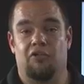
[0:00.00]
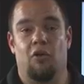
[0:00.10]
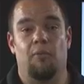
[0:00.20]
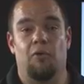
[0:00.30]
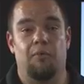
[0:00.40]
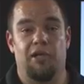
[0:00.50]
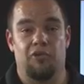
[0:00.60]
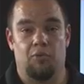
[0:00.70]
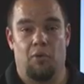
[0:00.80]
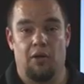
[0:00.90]
to show up on
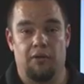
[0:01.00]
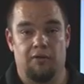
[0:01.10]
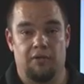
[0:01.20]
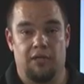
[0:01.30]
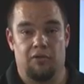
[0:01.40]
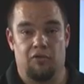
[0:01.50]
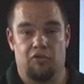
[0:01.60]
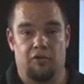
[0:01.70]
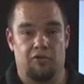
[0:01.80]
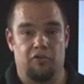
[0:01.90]
page 1 in those
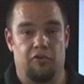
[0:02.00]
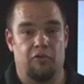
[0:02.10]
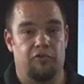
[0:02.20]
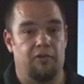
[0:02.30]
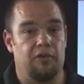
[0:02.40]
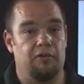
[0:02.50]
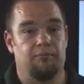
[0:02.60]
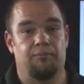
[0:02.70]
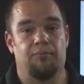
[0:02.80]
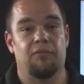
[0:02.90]
search results. And
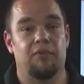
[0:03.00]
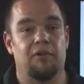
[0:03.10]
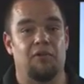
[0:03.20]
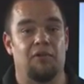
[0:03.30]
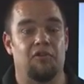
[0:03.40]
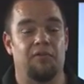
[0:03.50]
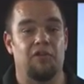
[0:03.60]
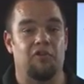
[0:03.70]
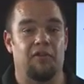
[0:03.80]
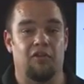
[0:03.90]
let's
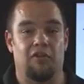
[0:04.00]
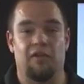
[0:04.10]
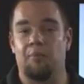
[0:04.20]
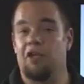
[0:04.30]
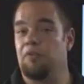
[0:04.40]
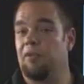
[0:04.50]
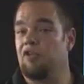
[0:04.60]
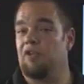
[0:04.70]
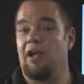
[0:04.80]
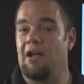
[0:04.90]
face it, they say the best
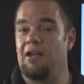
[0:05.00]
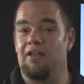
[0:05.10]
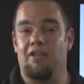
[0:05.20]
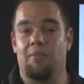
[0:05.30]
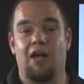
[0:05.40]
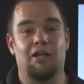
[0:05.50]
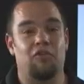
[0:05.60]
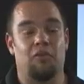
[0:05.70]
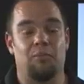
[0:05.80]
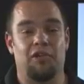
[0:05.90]
place to hide a dead body
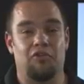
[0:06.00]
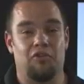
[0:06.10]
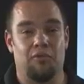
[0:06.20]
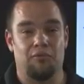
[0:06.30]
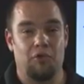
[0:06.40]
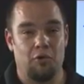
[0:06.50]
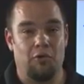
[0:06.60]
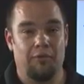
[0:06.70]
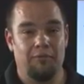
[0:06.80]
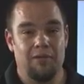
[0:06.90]
is on page 2 of
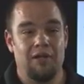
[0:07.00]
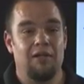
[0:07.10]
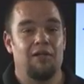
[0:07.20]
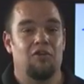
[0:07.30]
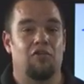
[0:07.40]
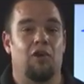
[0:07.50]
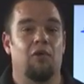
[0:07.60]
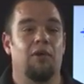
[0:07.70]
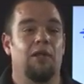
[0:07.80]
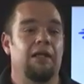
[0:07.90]
Google.
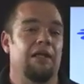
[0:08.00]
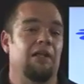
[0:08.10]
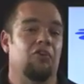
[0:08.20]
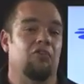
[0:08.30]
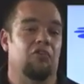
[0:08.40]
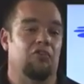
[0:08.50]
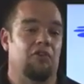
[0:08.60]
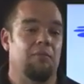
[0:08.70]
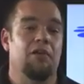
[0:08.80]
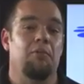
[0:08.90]
So it is
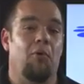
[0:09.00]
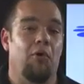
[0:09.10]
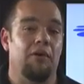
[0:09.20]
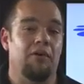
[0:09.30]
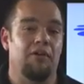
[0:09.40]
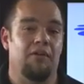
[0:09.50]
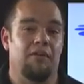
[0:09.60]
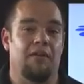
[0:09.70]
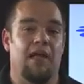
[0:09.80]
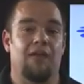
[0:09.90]
extremely important
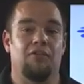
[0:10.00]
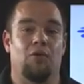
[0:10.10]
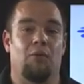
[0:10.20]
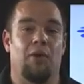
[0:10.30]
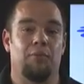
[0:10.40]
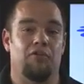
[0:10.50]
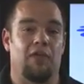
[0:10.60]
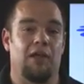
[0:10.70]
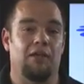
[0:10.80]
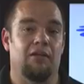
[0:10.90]
that your
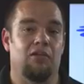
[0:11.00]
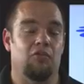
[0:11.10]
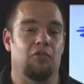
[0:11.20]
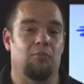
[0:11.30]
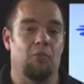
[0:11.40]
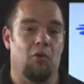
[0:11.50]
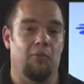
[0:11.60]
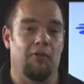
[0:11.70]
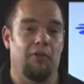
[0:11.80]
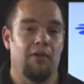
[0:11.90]
website is
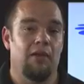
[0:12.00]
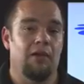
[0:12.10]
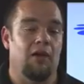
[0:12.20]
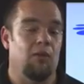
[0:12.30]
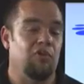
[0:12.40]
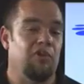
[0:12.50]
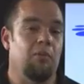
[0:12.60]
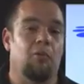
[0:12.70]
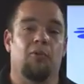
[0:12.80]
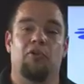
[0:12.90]
mobile. We say
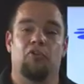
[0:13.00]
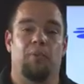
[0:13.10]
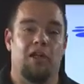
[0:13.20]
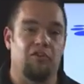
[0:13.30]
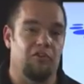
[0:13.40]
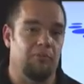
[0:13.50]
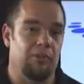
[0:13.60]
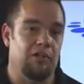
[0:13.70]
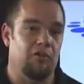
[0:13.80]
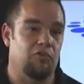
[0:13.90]
mobile responsive
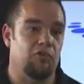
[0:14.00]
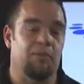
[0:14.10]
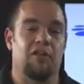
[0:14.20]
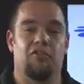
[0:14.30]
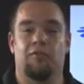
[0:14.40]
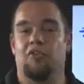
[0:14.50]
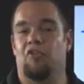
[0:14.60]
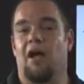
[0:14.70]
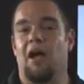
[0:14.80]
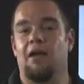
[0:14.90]
because responsive
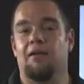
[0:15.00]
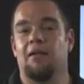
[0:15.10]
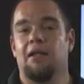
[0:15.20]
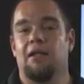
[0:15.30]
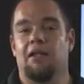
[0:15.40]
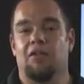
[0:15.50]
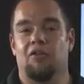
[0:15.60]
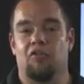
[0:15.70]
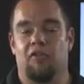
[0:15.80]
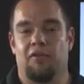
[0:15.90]
design
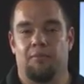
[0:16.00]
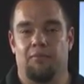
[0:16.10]
is